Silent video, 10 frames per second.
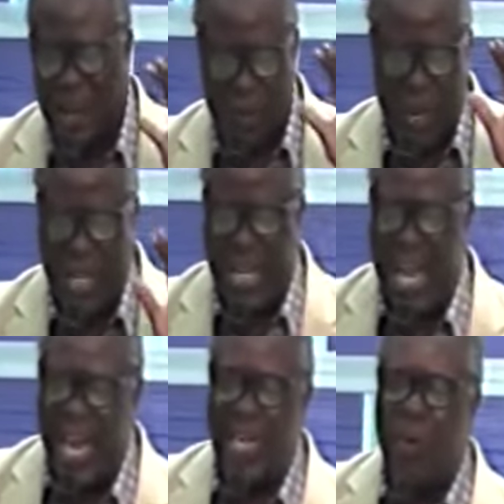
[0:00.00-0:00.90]
we
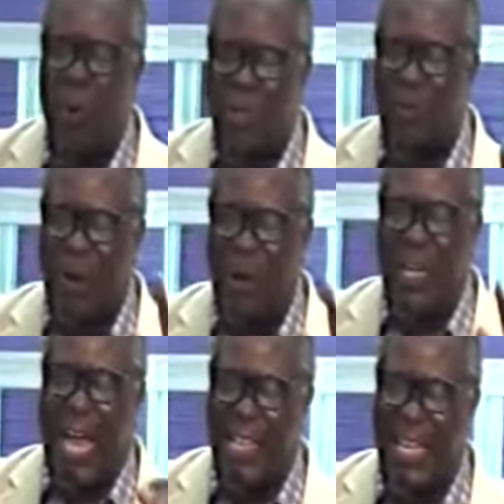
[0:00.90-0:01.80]
hear the word of God
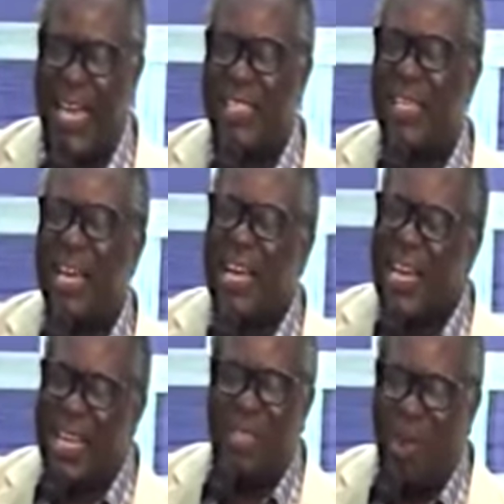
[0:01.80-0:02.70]
like this,
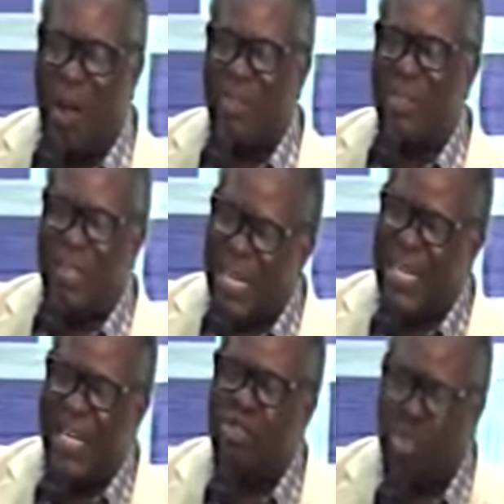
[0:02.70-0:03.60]
it's not
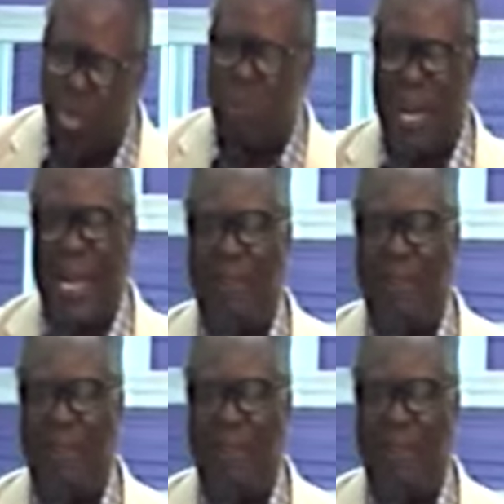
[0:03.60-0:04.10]
reading too many